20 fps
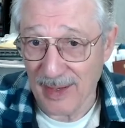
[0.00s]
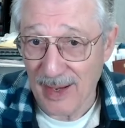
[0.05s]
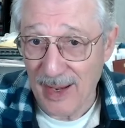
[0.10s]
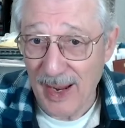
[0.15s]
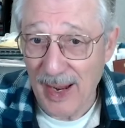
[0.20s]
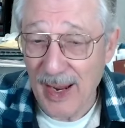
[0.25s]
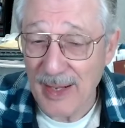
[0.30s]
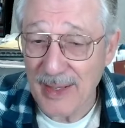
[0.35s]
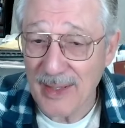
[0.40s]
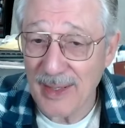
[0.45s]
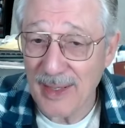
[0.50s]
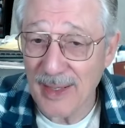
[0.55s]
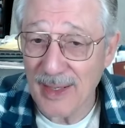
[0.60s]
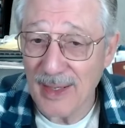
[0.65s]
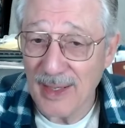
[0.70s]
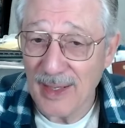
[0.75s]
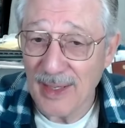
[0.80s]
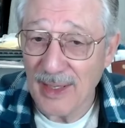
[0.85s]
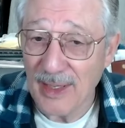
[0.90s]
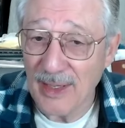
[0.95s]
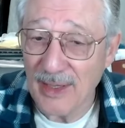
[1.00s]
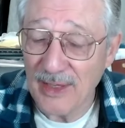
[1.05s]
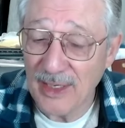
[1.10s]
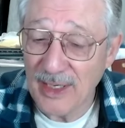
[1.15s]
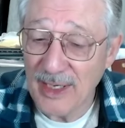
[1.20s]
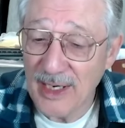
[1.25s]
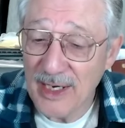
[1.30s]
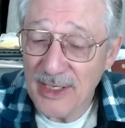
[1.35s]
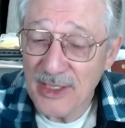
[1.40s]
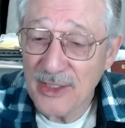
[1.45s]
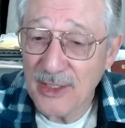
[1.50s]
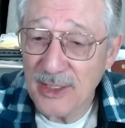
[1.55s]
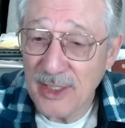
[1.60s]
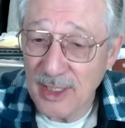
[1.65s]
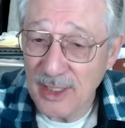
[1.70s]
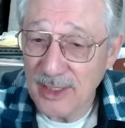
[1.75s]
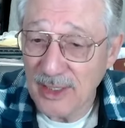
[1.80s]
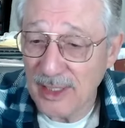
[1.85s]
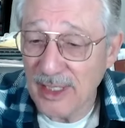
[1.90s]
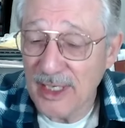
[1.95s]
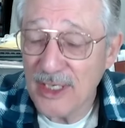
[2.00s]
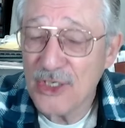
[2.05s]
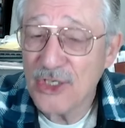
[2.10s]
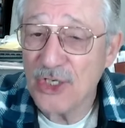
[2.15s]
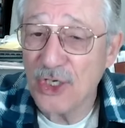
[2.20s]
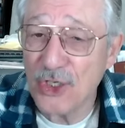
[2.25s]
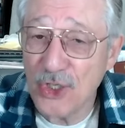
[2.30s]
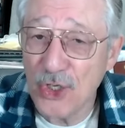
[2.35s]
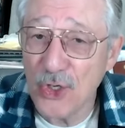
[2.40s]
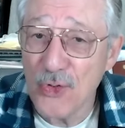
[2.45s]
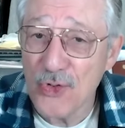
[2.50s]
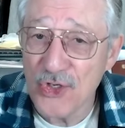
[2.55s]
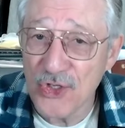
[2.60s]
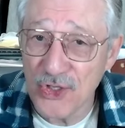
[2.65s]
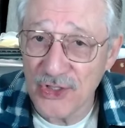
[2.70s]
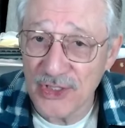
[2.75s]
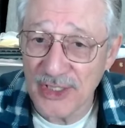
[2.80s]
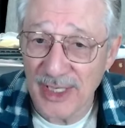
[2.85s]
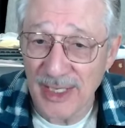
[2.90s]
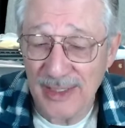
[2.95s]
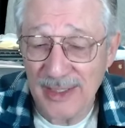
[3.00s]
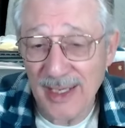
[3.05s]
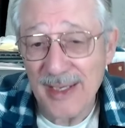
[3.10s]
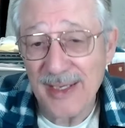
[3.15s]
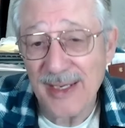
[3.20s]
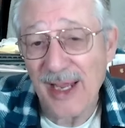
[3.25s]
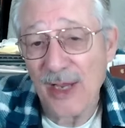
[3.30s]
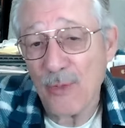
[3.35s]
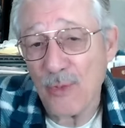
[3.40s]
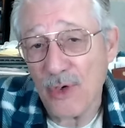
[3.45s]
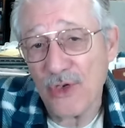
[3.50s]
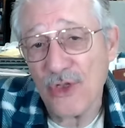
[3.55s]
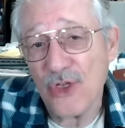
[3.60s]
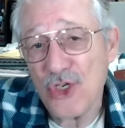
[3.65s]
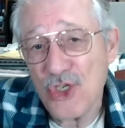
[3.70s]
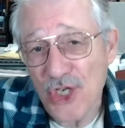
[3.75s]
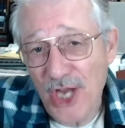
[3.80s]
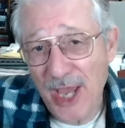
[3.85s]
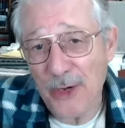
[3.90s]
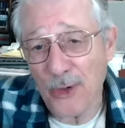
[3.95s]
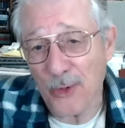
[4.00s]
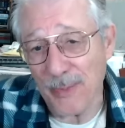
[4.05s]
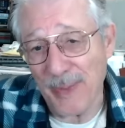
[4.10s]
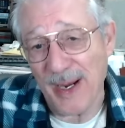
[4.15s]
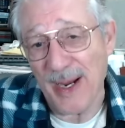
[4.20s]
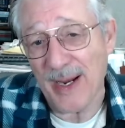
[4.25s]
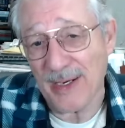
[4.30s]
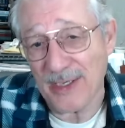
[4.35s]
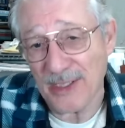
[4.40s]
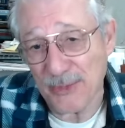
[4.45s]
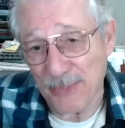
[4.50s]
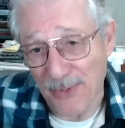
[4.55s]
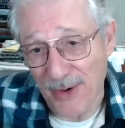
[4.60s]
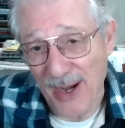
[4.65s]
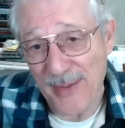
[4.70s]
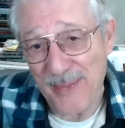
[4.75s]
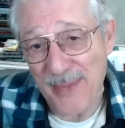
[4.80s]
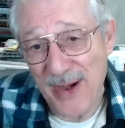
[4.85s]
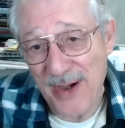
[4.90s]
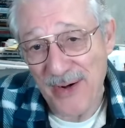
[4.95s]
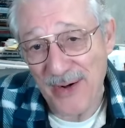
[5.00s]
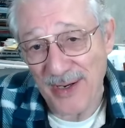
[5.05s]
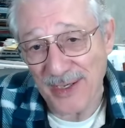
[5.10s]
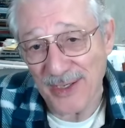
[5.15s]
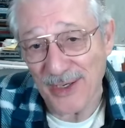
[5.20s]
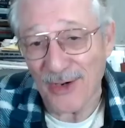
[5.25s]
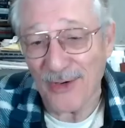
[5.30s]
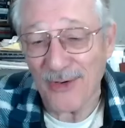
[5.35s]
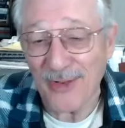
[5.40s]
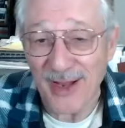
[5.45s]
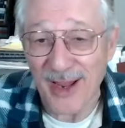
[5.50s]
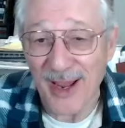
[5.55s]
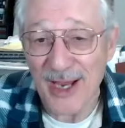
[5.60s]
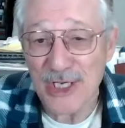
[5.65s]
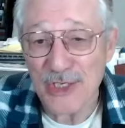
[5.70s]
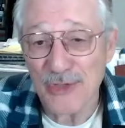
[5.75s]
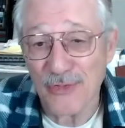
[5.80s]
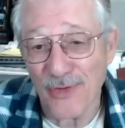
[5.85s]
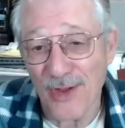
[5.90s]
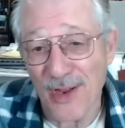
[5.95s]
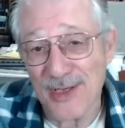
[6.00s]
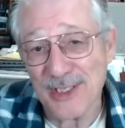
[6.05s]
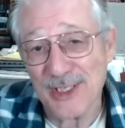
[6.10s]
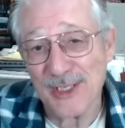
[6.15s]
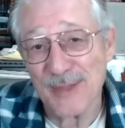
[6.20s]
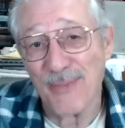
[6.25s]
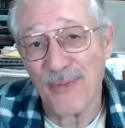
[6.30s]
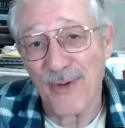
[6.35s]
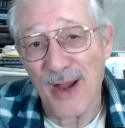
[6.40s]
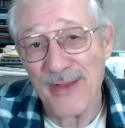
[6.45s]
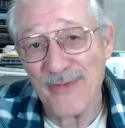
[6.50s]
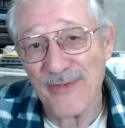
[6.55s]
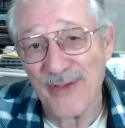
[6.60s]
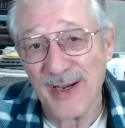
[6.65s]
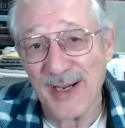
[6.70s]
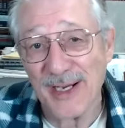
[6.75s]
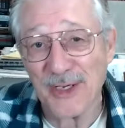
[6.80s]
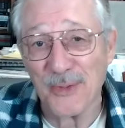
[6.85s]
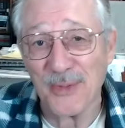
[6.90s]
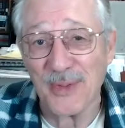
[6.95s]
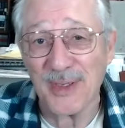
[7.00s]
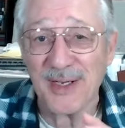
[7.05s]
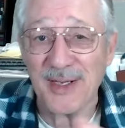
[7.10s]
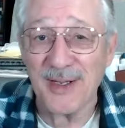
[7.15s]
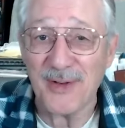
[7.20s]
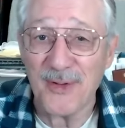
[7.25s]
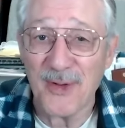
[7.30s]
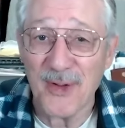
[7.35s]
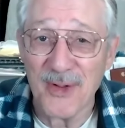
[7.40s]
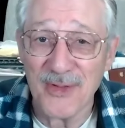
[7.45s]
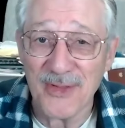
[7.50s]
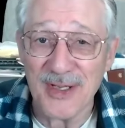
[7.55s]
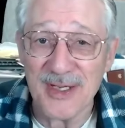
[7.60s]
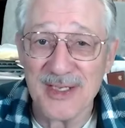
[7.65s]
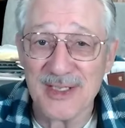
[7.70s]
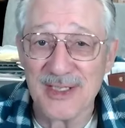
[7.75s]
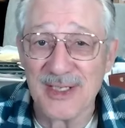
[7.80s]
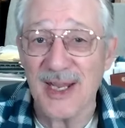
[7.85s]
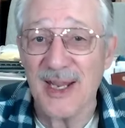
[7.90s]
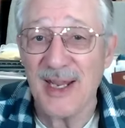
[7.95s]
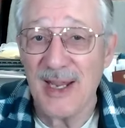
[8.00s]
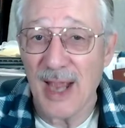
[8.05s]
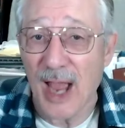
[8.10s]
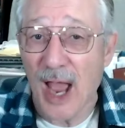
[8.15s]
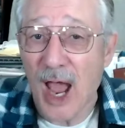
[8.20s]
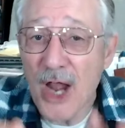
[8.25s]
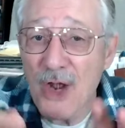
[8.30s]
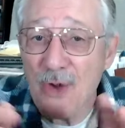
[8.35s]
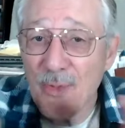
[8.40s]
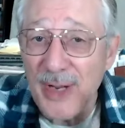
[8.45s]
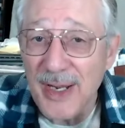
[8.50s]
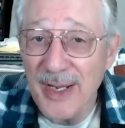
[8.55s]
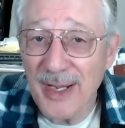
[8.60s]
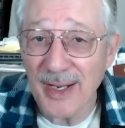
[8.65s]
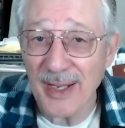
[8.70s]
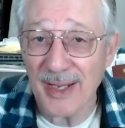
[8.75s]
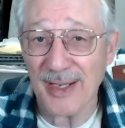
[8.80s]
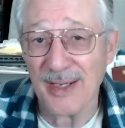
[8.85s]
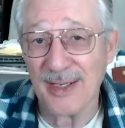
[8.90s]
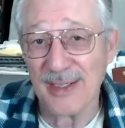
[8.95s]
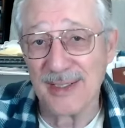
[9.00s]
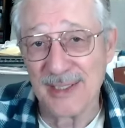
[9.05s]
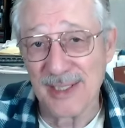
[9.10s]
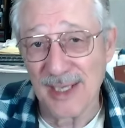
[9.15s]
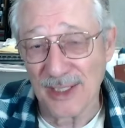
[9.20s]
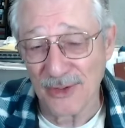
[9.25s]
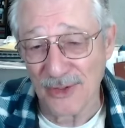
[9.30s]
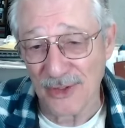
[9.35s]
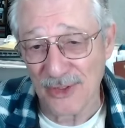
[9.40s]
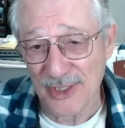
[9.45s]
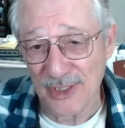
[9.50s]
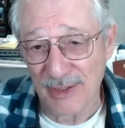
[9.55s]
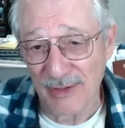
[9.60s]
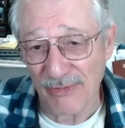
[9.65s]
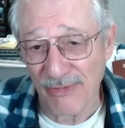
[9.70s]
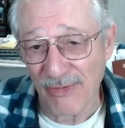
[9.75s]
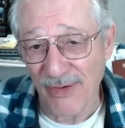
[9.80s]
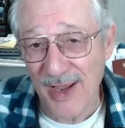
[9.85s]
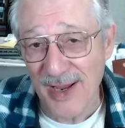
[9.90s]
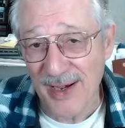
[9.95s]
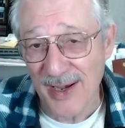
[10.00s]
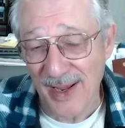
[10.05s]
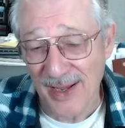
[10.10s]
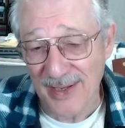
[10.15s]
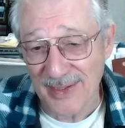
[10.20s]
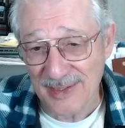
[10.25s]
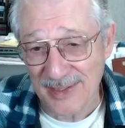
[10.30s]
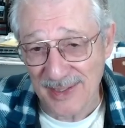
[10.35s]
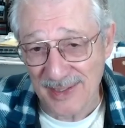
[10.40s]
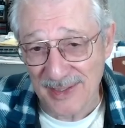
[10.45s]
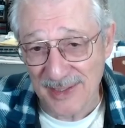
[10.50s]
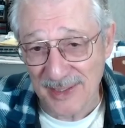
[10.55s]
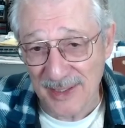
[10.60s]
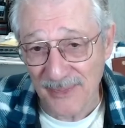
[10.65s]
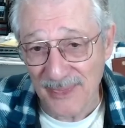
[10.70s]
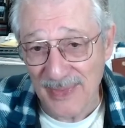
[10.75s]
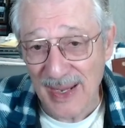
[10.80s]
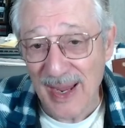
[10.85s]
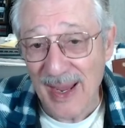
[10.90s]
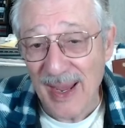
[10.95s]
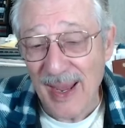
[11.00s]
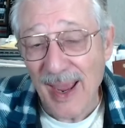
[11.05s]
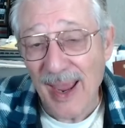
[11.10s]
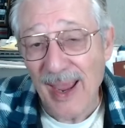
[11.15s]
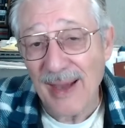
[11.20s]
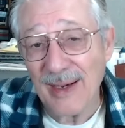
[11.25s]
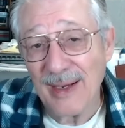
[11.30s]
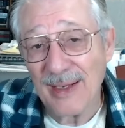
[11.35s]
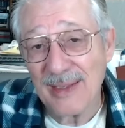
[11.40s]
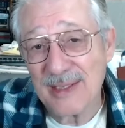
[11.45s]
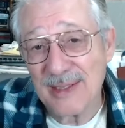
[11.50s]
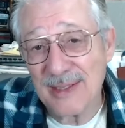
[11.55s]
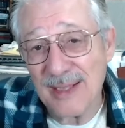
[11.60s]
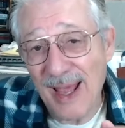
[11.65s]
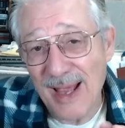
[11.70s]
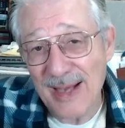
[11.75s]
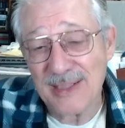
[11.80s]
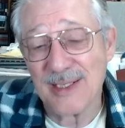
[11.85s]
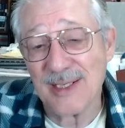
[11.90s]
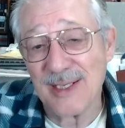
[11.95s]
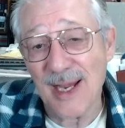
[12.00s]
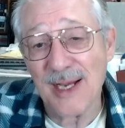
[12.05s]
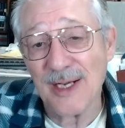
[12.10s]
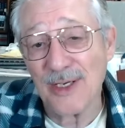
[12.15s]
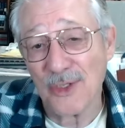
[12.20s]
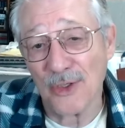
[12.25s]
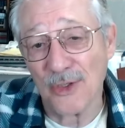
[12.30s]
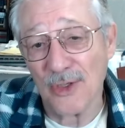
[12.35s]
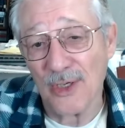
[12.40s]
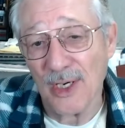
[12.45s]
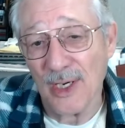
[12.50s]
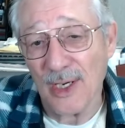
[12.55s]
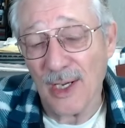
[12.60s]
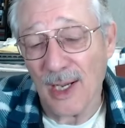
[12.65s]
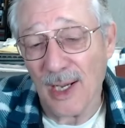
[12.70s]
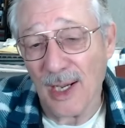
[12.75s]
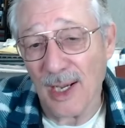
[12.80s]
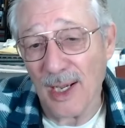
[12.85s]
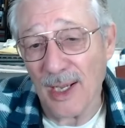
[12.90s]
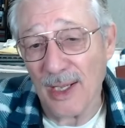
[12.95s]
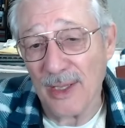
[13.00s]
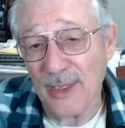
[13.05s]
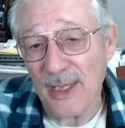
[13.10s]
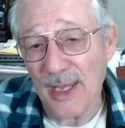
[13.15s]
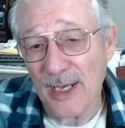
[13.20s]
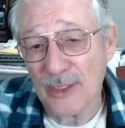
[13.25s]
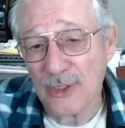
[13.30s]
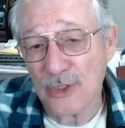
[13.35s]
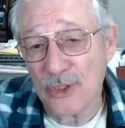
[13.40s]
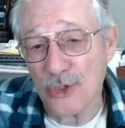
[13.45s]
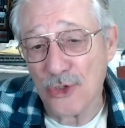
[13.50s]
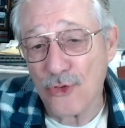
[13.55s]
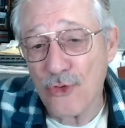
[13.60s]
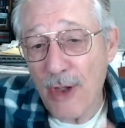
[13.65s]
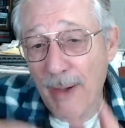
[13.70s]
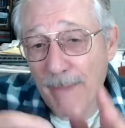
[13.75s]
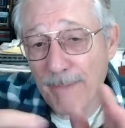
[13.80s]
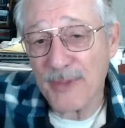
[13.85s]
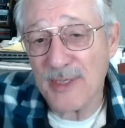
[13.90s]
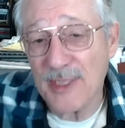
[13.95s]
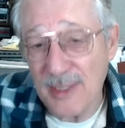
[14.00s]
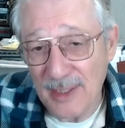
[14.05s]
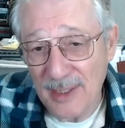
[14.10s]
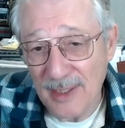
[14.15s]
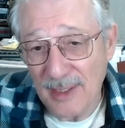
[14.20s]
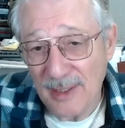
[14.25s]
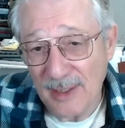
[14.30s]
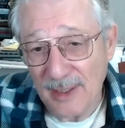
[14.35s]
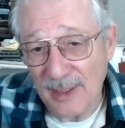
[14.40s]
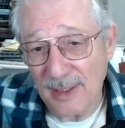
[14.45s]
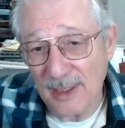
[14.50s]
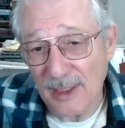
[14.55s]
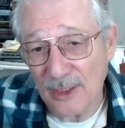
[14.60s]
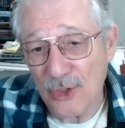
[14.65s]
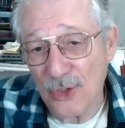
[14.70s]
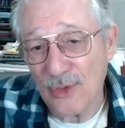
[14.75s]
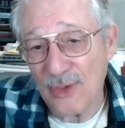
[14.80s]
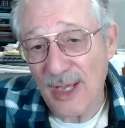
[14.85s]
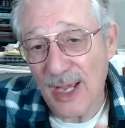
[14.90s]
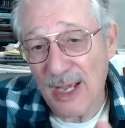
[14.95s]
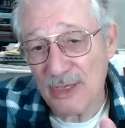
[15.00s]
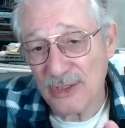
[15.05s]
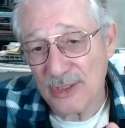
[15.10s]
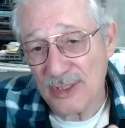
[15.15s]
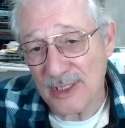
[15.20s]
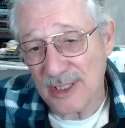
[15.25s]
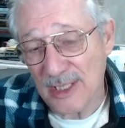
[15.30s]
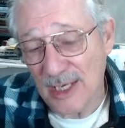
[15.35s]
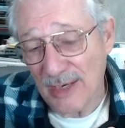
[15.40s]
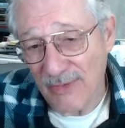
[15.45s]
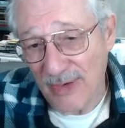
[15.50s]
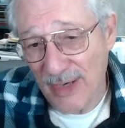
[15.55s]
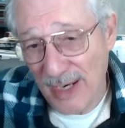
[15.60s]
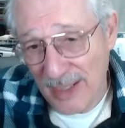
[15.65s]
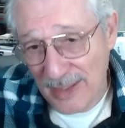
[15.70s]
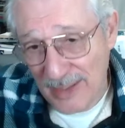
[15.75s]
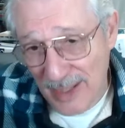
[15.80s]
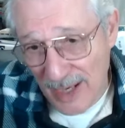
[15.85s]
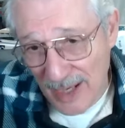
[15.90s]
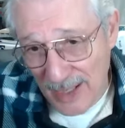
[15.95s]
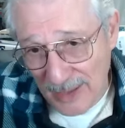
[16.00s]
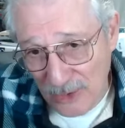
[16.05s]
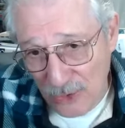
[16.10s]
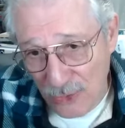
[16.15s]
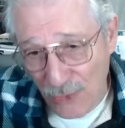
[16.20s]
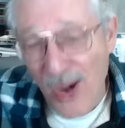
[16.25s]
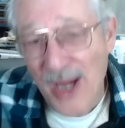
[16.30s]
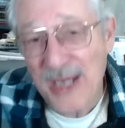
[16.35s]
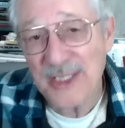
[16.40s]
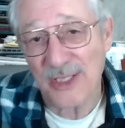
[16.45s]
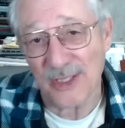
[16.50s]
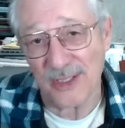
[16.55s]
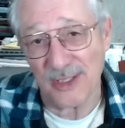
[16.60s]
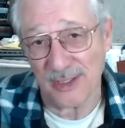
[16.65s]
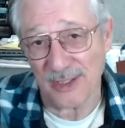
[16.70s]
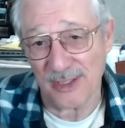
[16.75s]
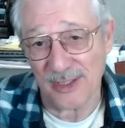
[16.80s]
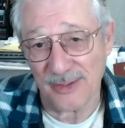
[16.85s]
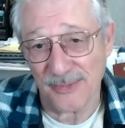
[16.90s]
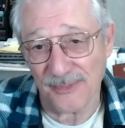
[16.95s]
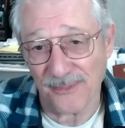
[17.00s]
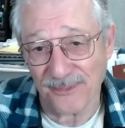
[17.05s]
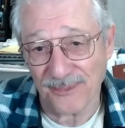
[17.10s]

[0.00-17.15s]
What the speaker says: And the institutions that did that were the shadow banks primarily, you know, the hedge funds and private equity and all these unregulated sectors of the finance system. And it's that sector that tripped the 2007-8-9 crisis.